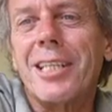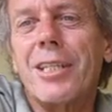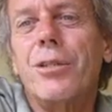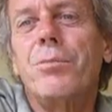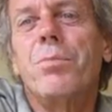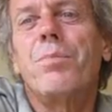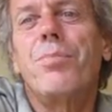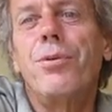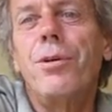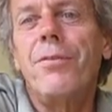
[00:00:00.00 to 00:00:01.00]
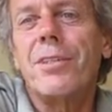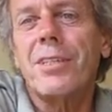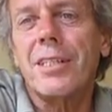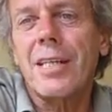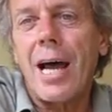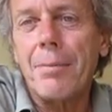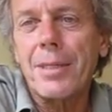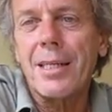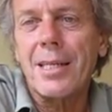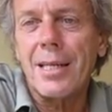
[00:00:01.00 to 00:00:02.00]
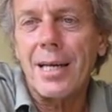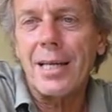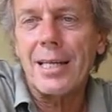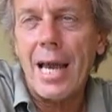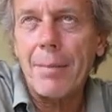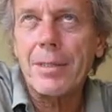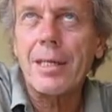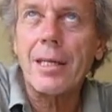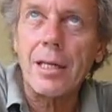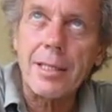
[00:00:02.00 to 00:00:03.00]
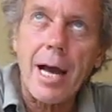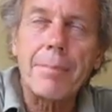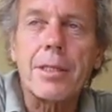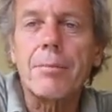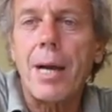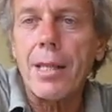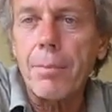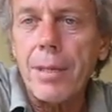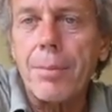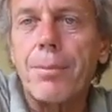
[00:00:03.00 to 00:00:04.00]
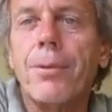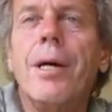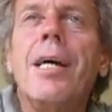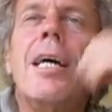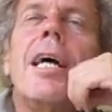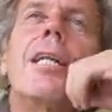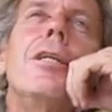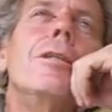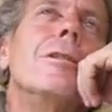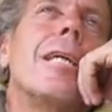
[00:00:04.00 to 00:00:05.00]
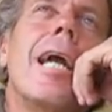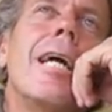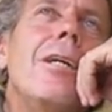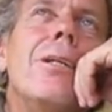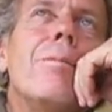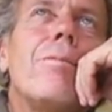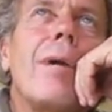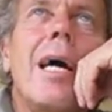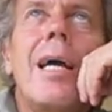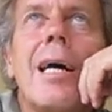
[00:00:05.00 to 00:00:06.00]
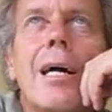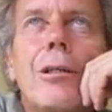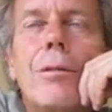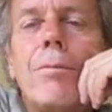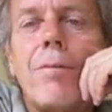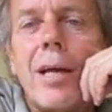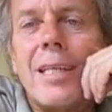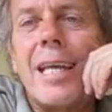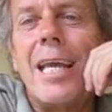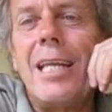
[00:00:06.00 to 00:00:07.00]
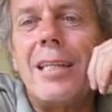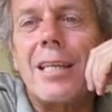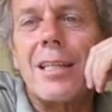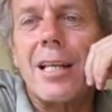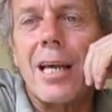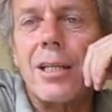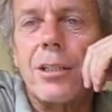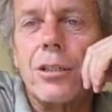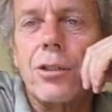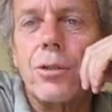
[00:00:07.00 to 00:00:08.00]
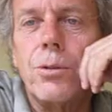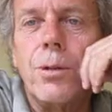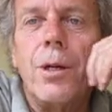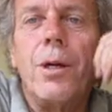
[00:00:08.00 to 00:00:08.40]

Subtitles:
that you prove is adapted and adopted by the people and used. And I couldn't find anything that I could do